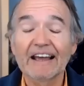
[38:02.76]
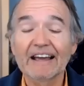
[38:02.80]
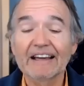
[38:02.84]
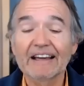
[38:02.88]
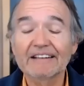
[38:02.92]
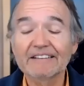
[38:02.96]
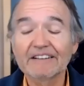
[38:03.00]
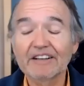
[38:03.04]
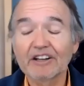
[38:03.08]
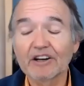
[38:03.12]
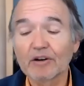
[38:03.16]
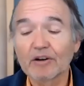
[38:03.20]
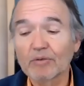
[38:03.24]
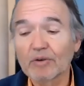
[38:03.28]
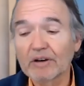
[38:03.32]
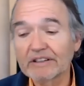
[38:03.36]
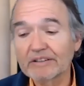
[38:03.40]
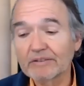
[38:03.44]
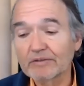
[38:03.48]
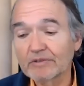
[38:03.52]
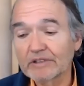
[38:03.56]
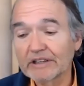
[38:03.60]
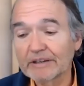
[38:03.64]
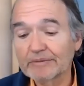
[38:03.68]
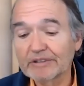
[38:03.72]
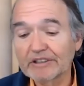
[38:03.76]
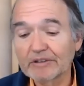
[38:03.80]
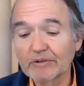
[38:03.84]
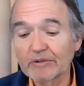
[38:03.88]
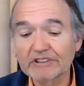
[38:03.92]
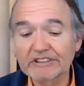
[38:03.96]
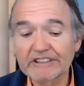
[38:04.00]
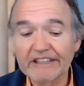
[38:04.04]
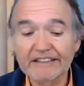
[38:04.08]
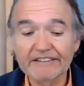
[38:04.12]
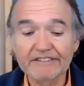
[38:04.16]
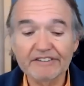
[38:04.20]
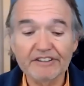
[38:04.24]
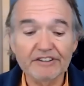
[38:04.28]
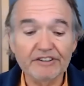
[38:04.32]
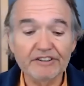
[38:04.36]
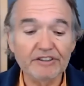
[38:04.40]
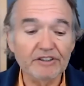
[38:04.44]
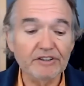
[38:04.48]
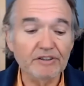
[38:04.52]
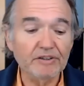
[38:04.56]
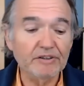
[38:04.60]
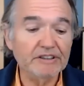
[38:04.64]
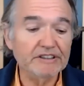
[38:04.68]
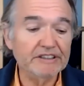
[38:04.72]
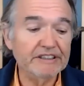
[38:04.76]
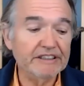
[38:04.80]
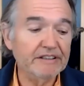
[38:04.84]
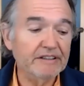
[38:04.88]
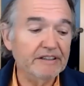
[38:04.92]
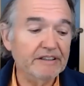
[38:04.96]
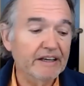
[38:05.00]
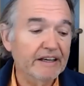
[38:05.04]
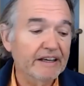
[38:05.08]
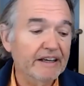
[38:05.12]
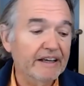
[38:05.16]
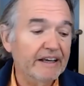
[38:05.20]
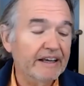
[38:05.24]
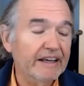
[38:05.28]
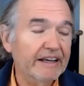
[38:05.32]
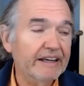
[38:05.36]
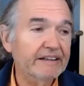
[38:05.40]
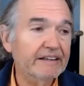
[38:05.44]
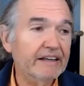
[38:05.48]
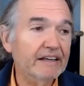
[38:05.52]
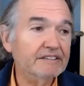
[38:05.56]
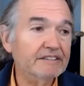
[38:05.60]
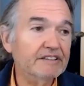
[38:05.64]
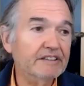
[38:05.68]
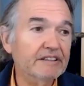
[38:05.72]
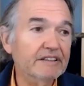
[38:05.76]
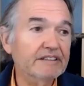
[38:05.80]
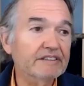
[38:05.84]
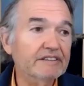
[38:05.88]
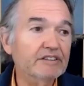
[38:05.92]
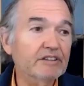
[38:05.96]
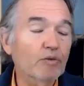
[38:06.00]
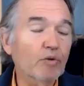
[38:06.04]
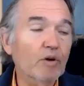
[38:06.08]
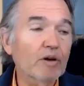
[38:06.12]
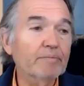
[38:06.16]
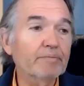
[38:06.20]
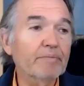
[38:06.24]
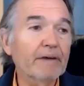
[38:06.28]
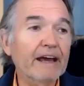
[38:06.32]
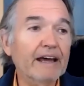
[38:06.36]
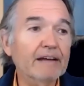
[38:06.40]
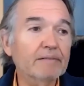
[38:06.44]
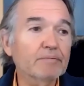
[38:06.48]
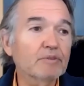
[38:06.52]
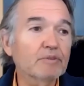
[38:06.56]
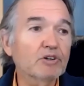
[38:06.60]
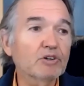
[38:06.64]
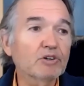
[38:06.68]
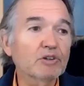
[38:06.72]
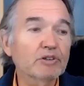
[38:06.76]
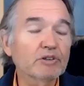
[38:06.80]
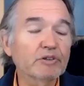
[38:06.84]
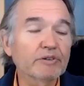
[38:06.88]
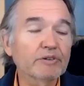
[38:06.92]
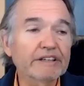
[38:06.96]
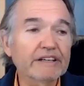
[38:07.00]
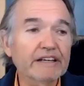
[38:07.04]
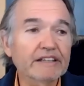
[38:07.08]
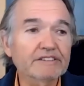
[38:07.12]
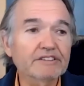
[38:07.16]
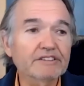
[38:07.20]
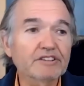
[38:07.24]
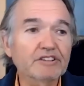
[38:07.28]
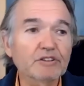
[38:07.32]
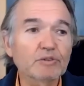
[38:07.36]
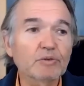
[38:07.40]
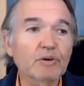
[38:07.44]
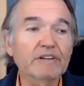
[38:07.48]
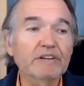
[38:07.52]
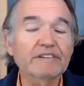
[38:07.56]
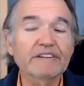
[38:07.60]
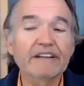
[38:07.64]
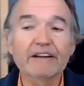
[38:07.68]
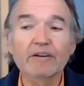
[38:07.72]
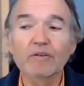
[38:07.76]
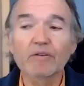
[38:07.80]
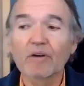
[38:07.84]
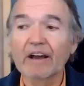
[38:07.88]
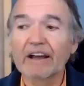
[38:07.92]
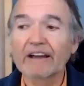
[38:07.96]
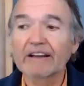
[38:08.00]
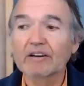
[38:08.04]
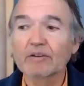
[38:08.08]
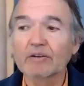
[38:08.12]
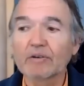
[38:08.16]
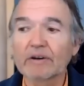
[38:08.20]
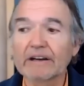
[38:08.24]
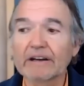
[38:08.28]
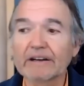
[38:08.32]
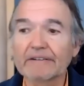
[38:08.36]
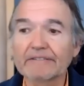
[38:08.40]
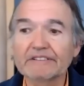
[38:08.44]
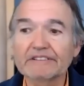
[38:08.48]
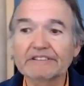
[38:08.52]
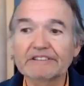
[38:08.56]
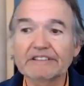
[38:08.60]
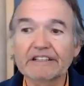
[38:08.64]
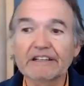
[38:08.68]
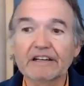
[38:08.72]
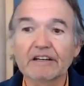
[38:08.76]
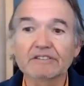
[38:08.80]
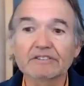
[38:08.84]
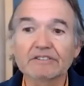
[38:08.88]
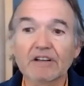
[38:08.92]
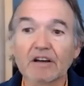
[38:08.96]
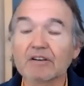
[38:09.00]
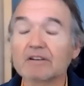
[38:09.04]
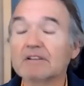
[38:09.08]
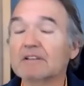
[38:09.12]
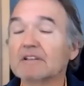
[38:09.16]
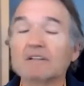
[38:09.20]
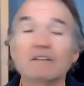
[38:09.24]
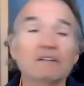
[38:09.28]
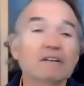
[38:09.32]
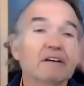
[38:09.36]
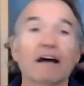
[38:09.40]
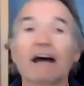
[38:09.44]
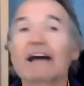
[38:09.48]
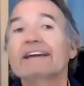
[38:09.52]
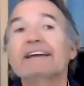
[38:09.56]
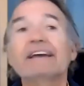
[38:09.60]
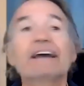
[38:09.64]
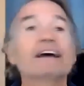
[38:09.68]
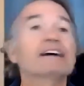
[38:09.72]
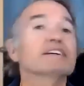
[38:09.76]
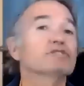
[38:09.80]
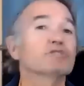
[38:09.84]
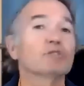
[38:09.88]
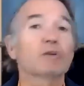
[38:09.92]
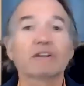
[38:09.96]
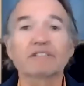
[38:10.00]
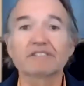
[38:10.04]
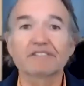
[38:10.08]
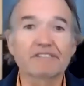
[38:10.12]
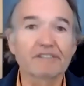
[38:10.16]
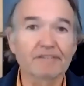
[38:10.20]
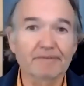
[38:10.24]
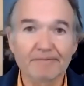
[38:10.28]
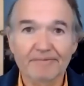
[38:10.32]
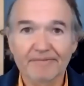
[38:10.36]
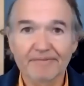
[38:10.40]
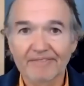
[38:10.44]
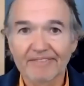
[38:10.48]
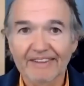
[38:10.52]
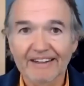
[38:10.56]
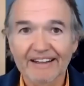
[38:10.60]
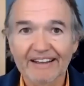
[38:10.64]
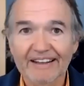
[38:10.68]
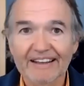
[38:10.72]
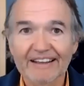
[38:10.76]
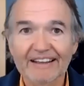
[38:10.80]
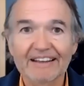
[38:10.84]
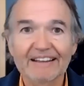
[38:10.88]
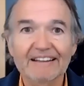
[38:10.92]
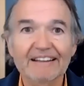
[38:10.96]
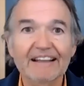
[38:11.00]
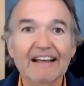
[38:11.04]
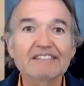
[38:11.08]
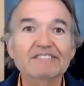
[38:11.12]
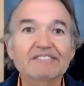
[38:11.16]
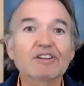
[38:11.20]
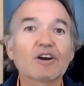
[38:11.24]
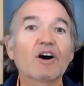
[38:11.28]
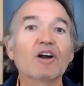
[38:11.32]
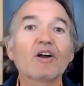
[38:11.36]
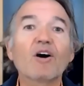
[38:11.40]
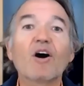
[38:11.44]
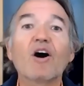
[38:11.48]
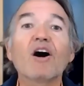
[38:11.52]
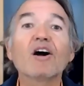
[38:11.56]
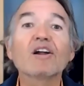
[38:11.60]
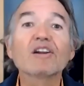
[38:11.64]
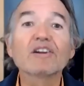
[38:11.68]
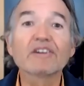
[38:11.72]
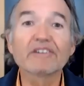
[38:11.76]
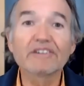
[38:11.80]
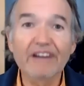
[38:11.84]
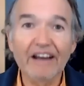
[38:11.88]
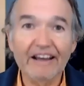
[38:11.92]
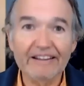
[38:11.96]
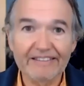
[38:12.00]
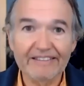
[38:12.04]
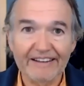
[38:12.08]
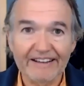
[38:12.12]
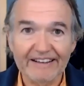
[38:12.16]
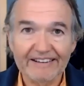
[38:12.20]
you know what women will tend to do is he he doesn't he's in one bad mood or he doesn't do one thing right or whatever and she goes oh i can't trust him that's called all or nothing.